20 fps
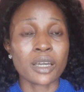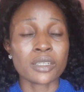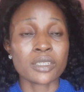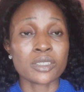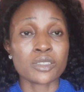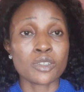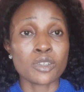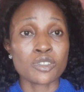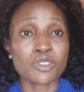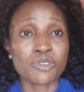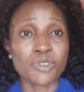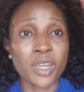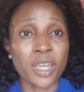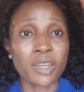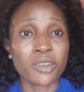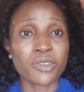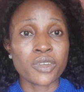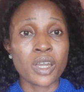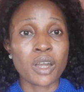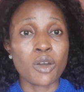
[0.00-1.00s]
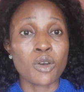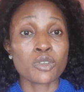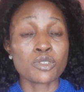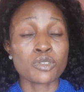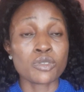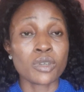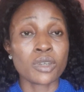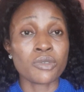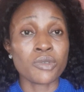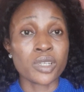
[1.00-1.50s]
an industrial area,
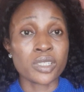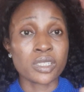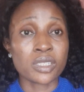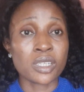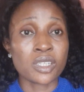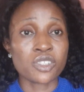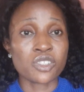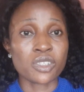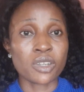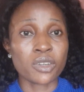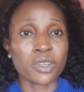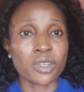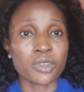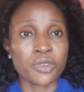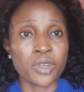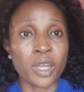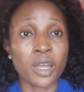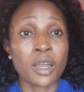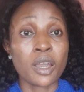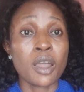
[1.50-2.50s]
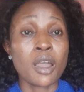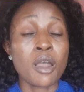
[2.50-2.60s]
also a residential area,